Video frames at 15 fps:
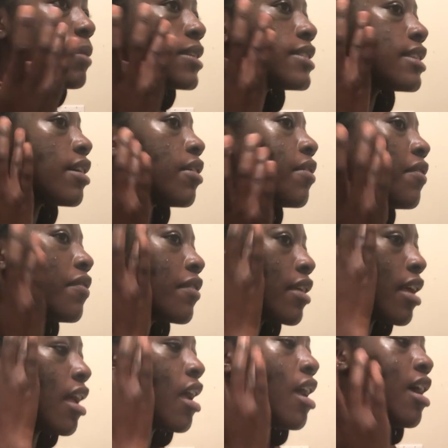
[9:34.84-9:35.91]
of myself.
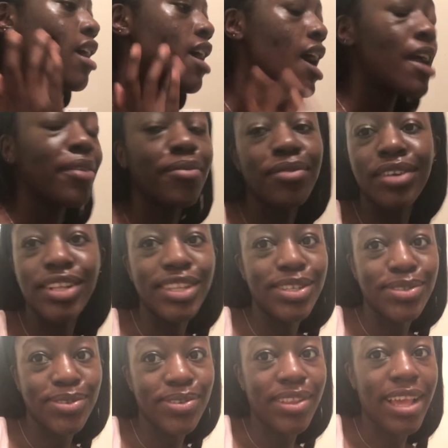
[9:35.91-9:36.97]
I
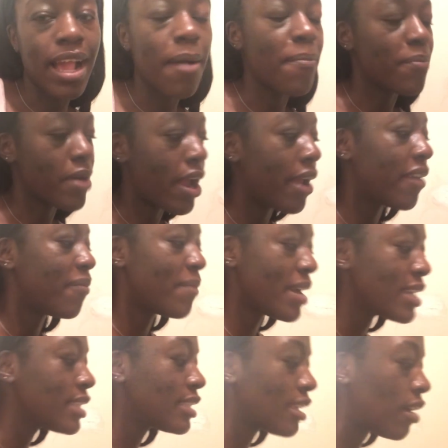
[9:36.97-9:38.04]
really, truly am proud of
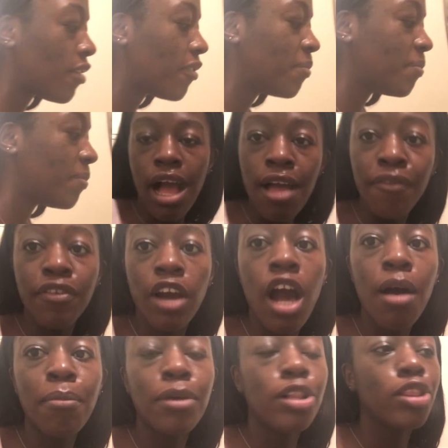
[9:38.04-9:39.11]
myself. I've
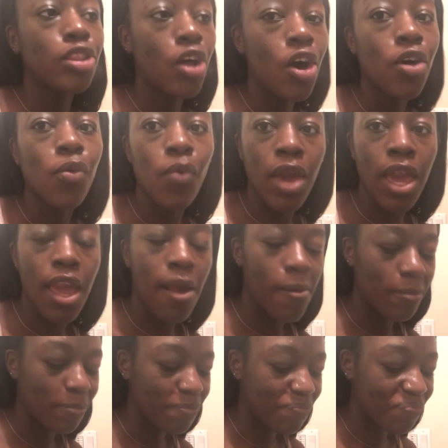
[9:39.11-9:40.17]
come a long way,
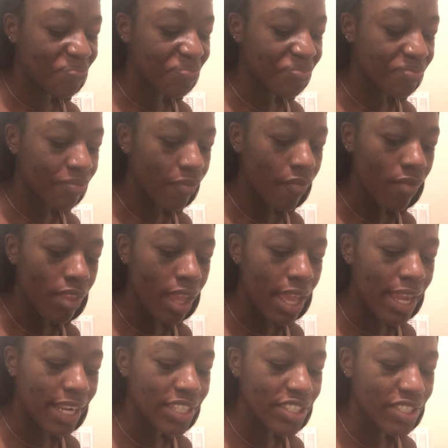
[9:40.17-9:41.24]

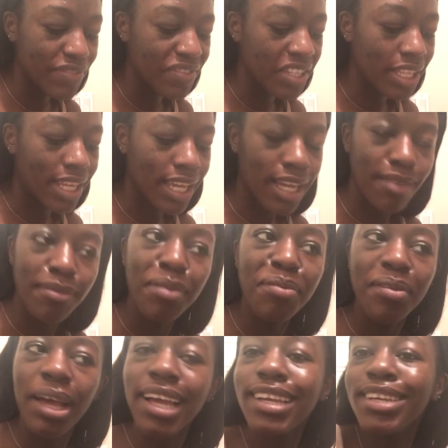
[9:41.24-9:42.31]
and I just feel like, I mean,
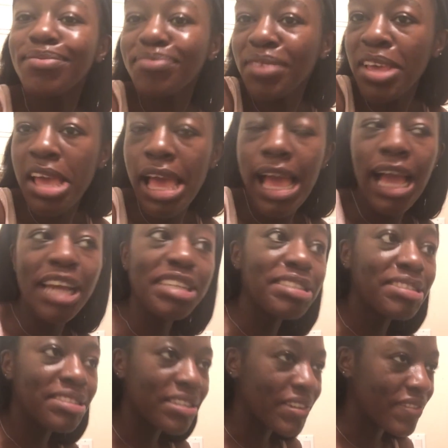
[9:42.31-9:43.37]
I
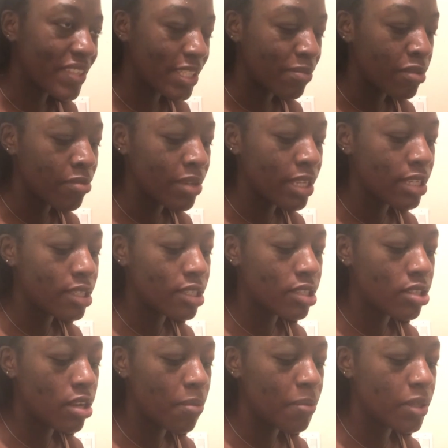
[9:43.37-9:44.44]
deserve this. Maybe I need to
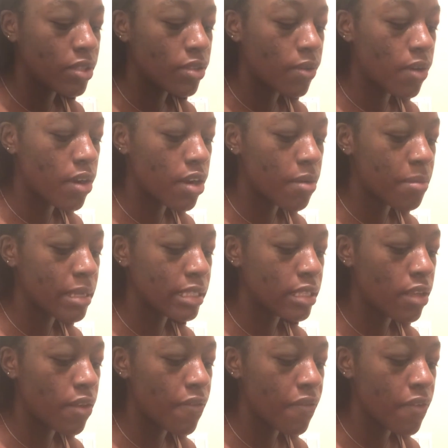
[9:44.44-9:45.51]
stop being so hard on
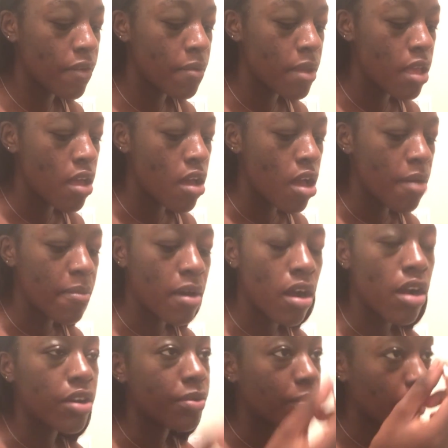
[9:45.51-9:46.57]
myself. I'm a
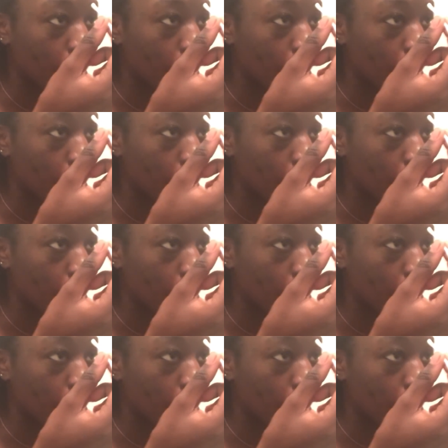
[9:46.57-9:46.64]
hard